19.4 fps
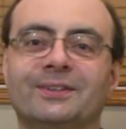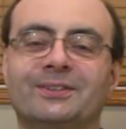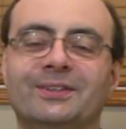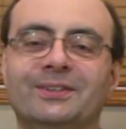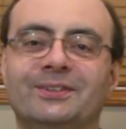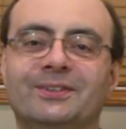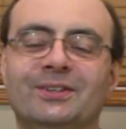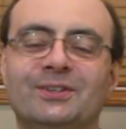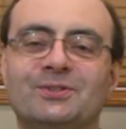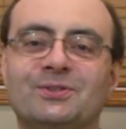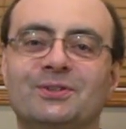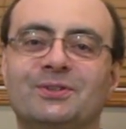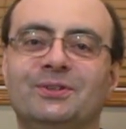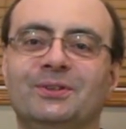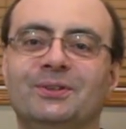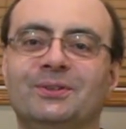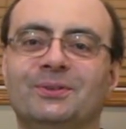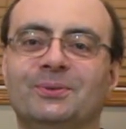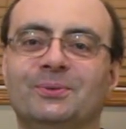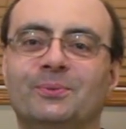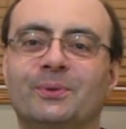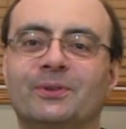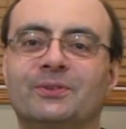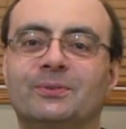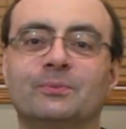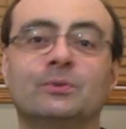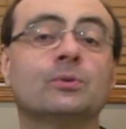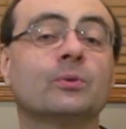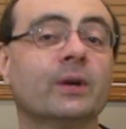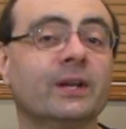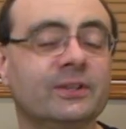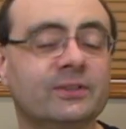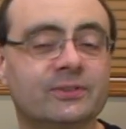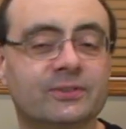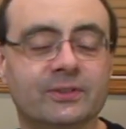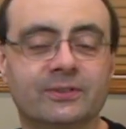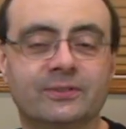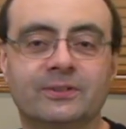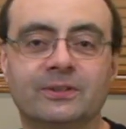can teach it to you with some great
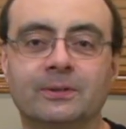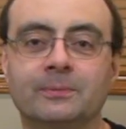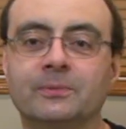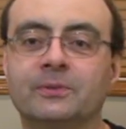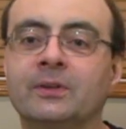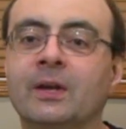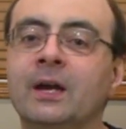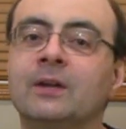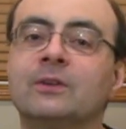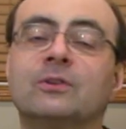systems,